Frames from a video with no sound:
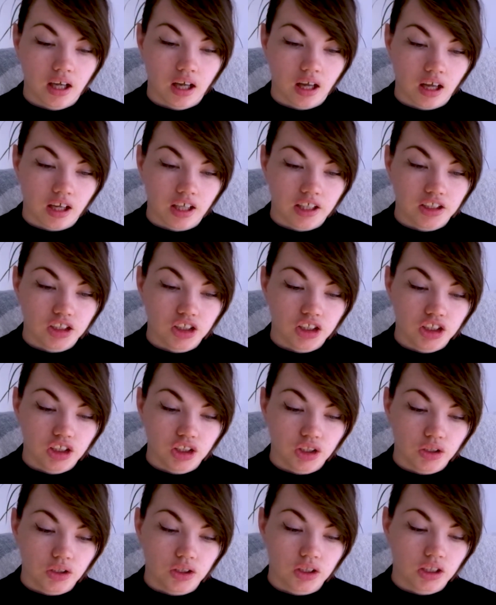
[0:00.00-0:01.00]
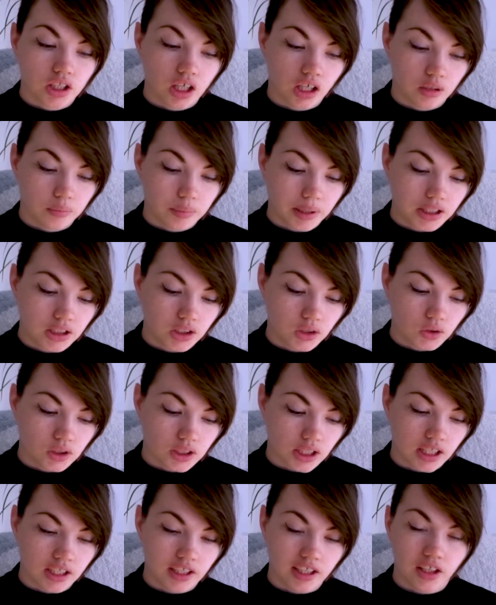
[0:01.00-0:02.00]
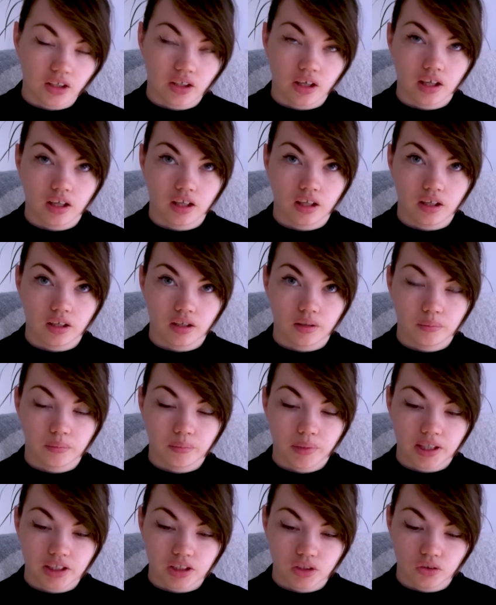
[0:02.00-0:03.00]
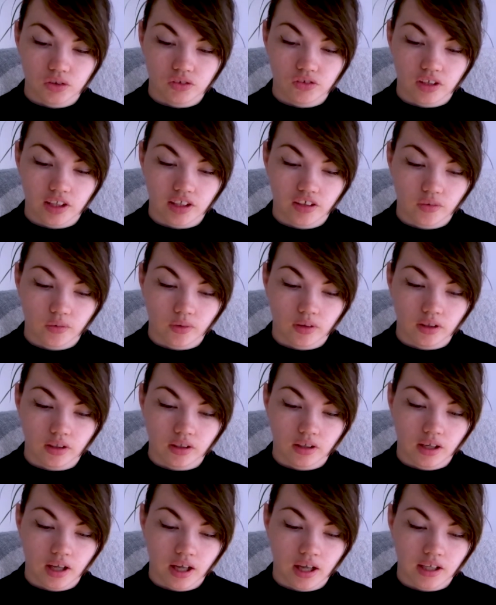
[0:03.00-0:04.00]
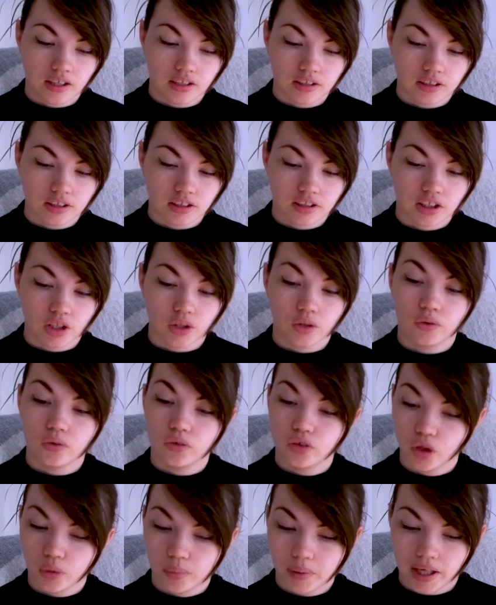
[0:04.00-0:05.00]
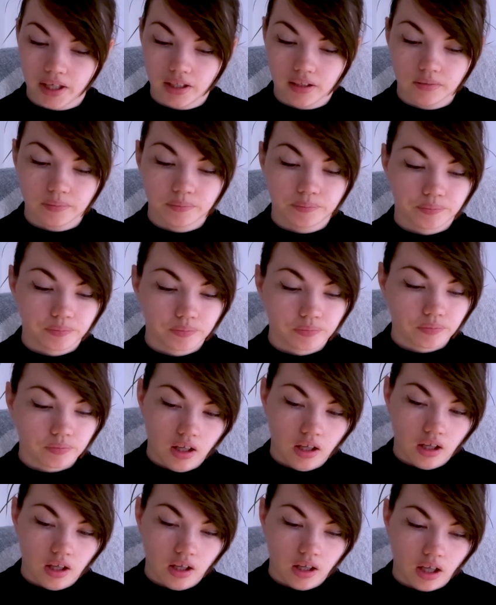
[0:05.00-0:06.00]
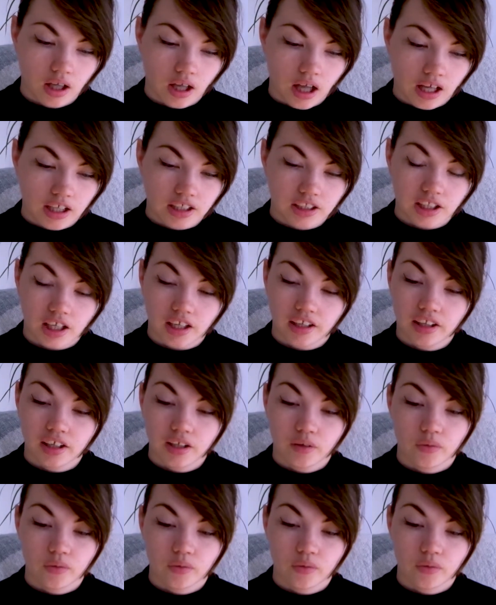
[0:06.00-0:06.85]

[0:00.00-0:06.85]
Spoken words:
I just used colour pencils and Neocolor pastels for this one, and so no paint. And I think it